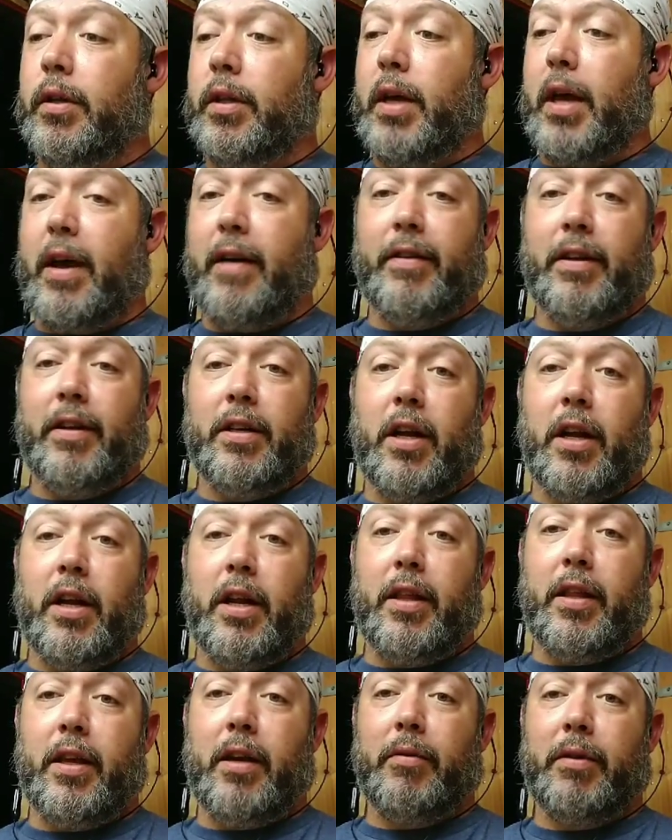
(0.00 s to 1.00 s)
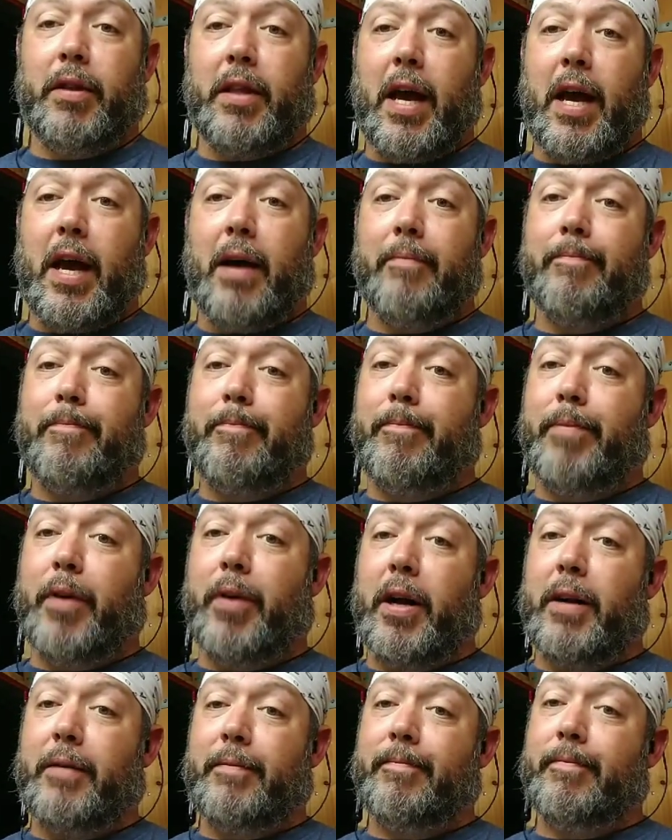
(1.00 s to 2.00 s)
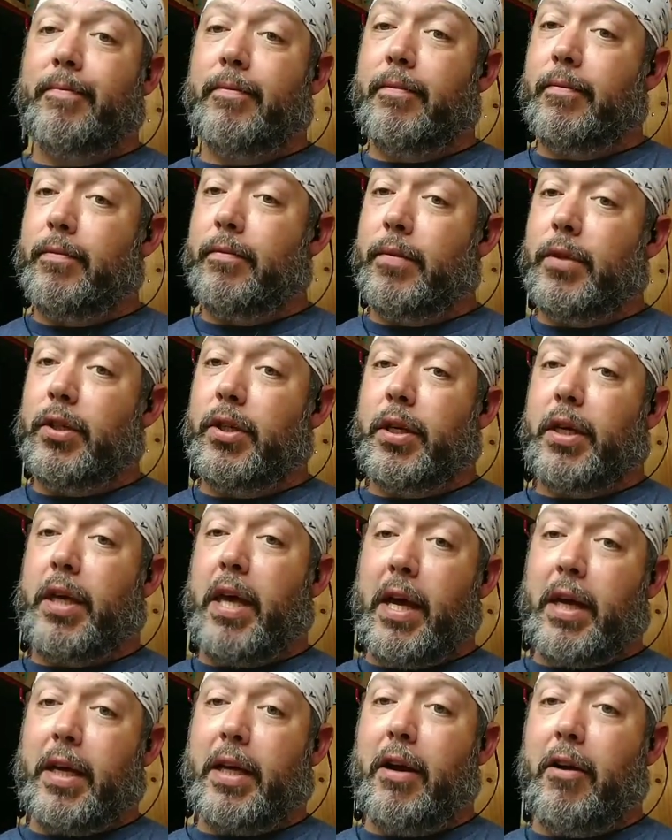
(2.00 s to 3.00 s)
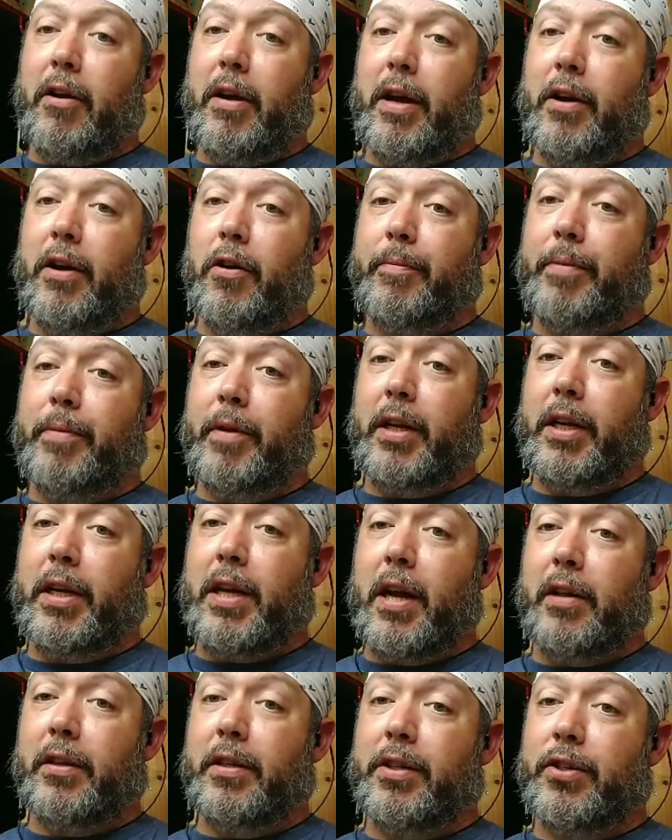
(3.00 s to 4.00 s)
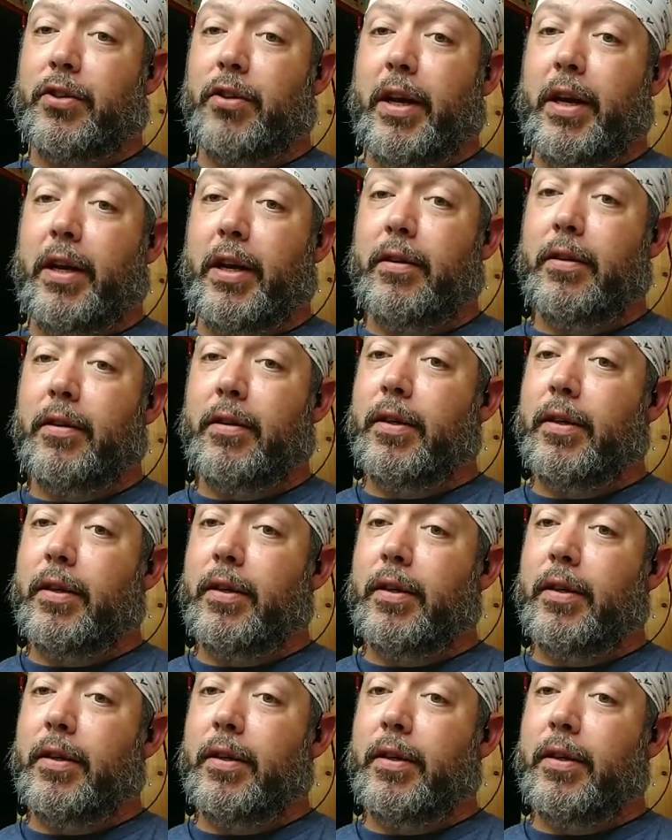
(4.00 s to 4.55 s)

They haven't done anything with that, but you can't carry it openly down the street